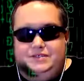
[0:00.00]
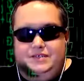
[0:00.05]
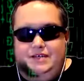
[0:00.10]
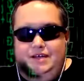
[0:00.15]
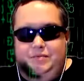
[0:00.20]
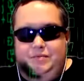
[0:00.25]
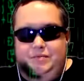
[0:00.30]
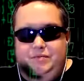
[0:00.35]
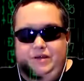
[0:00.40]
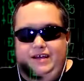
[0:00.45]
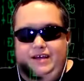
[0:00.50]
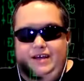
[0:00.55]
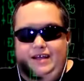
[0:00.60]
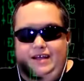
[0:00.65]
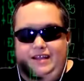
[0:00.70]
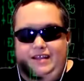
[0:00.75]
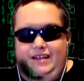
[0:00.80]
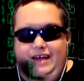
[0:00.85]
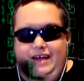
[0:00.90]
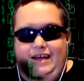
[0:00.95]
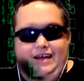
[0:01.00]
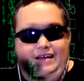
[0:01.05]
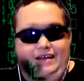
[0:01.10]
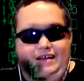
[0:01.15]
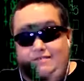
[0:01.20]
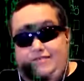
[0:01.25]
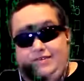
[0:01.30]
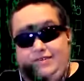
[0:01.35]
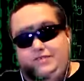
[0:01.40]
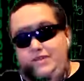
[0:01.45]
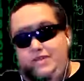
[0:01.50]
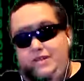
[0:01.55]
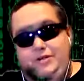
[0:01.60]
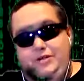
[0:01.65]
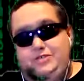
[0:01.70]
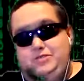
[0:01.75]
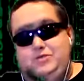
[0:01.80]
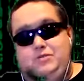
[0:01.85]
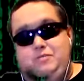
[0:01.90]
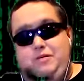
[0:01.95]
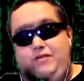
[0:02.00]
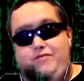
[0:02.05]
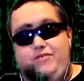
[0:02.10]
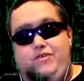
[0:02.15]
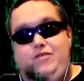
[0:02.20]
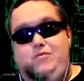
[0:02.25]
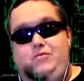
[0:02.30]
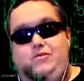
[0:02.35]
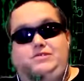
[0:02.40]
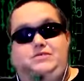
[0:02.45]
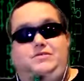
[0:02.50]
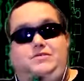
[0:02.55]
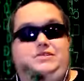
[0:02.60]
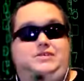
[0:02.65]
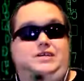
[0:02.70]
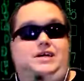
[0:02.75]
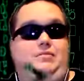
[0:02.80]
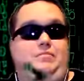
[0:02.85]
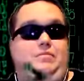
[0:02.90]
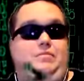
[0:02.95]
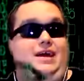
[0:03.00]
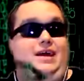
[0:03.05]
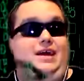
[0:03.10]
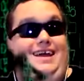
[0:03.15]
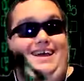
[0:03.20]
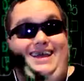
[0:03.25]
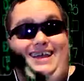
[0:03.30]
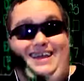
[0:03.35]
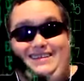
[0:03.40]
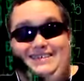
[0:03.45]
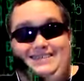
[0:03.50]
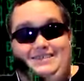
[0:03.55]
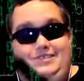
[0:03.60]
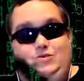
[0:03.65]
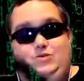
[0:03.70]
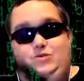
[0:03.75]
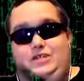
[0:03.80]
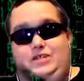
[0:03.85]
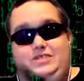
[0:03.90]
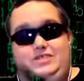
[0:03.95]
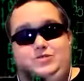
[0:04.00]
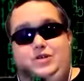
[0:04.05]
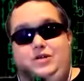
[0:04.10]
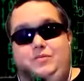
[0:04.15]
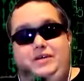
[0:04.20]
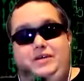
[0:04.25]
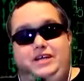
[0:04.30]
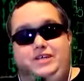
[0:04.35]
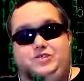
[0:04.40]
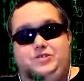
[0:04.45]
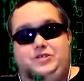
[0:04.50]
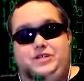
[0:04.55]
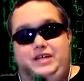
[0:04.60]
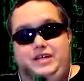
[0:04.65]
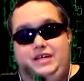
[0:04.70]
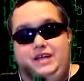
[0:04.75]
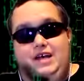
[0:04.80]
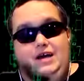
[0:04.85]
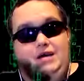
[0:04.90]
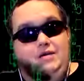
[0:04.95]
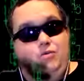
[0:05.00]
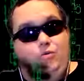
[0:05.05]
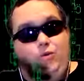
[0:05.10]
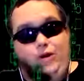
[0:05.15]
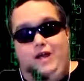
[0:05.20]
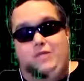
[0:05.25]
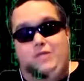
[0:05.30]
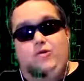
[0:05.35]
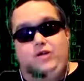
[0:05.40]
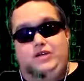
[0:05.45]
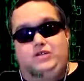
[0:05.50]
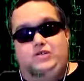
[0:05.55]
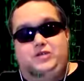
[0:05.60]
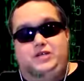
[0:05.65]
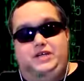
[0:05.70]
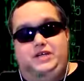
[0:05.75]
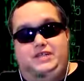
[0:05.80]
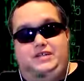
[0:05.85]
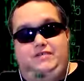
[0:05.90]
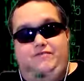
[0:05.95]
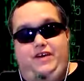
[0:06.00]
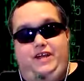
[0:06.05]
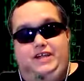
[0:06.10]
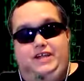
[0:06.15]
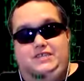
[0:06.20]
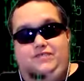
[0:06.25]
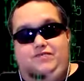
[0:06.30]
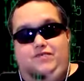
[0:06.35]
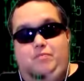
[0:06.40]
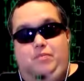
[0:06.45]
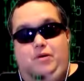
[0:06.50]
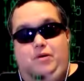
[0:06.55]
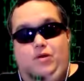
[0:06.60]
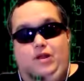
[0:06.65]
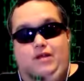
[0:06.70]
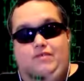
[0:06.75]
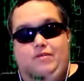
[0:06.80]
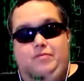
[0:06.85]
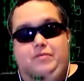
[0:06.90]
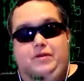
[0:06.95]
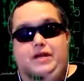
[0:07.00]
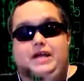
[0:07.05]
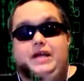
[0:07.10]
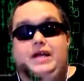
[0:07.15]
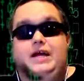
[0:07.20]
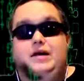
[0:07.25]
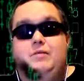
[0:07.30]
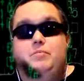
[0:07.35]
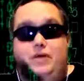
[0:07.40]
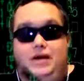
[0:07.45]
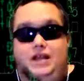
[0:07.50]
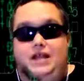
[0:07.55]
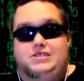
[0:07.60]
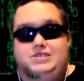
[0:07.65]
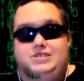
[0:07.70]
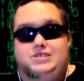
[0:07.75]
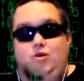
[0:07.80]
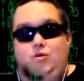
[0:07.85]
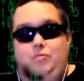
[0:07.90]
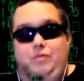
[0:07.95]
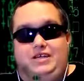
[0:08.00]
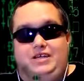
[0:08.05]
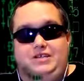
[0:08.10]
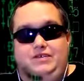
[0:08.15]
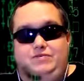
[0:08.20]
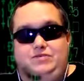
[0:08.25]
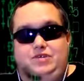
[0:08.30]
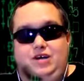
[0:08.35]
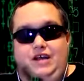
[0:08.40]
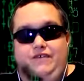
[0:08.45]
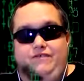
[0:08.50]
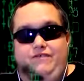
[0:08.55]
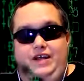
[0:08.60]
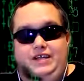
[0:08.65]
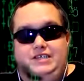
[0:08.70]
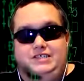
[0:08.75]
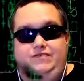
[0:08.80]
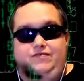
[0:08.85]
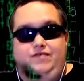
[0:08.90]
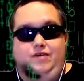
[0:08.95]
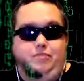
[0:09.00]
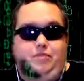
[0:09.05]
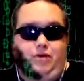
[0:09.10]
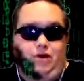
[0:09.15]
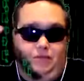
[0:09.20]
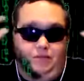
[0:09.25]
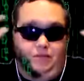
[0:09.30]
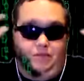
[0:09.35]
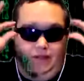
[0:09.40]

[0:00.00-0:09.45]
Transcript: I mean, first of all, the Matrix is one of my favorite movies of all time. It is extremely intricate, way more intricate than fantasy football will ever be. But let's go back to talking fantasy football.